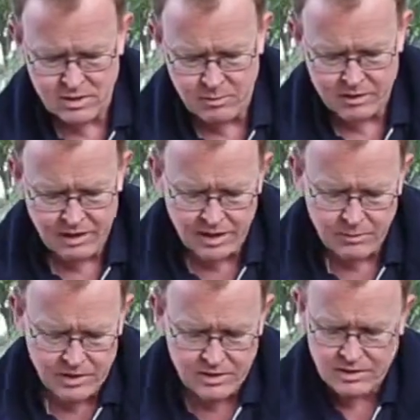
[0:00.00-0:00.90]
nipping that
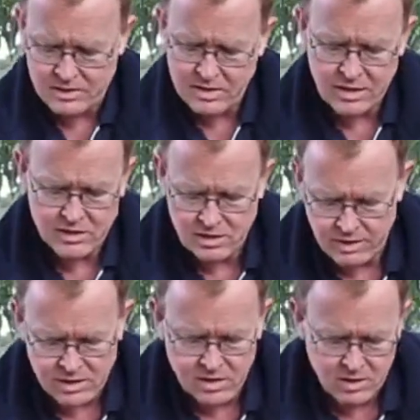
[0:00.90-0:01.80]
up, and it doesn't take too
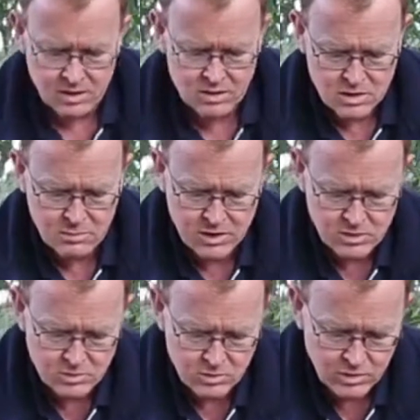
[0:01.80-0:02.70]
much. You can use a
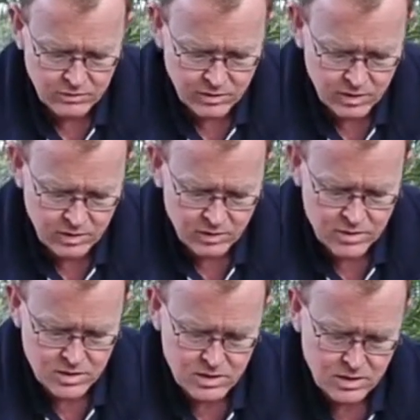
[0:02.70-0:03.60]
special tool if you like, or
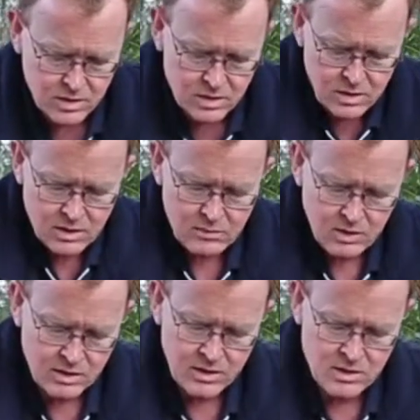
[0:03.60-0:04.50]
just in
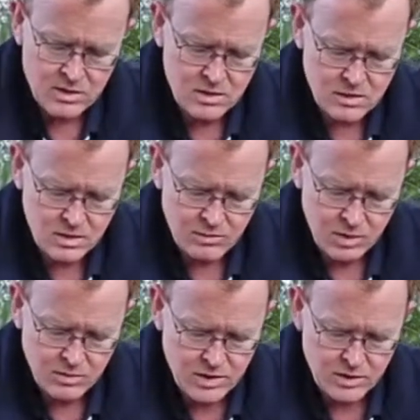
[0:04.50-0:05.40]
my case, just a set of
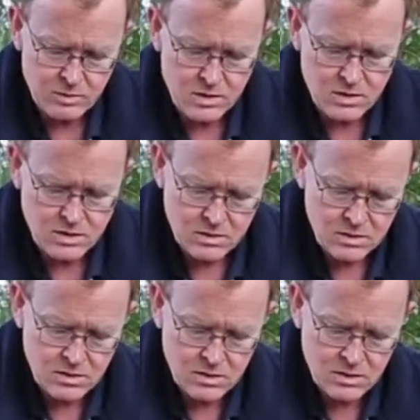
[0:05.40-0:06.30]
multi-grips.
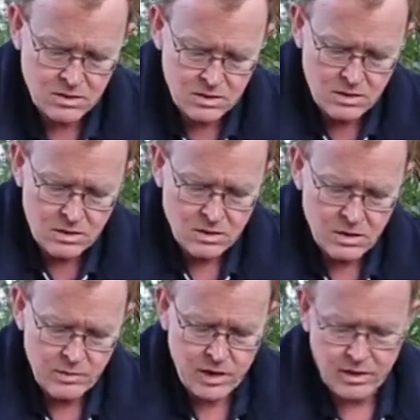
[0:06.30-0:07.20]

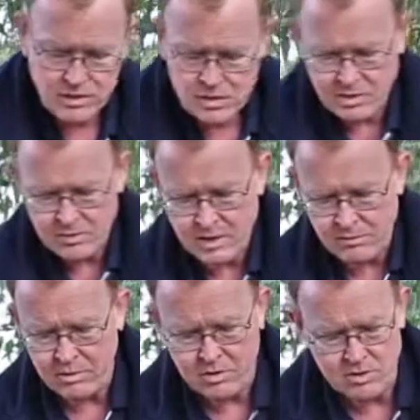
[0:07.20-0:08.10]
There we go, just nipped
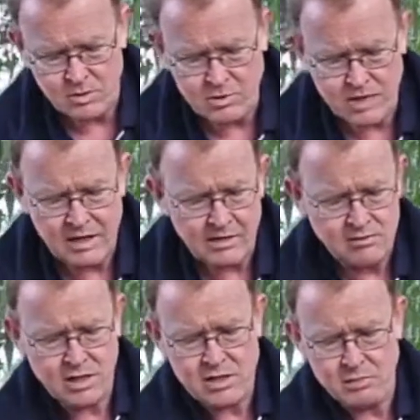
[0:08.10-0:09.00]
up, job's done.
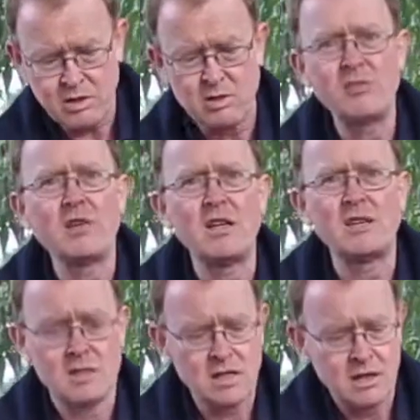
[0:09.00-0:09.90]
That should be good for
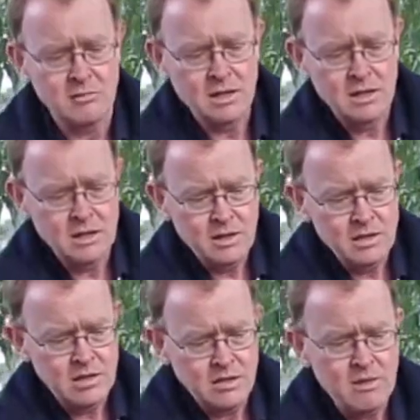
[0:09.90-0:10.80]
years to come.
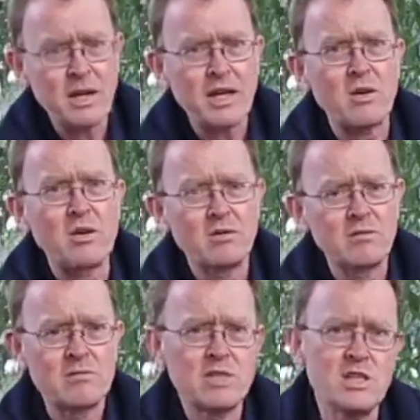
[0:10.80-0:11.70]
Turn that back on,
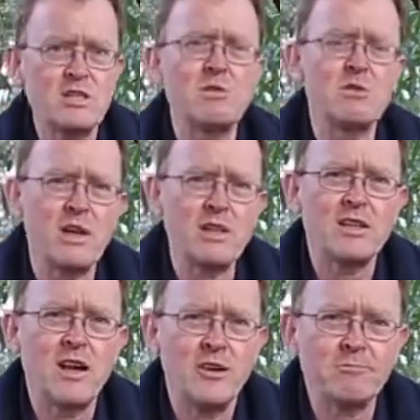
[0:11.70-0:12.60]
system is ready to
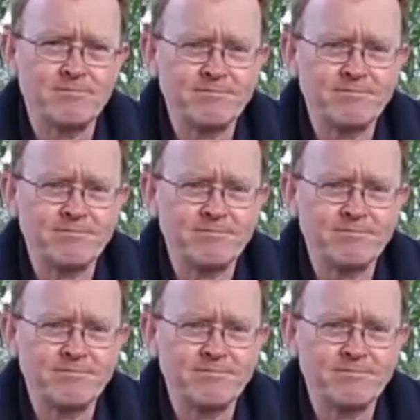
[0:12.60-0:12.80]
go.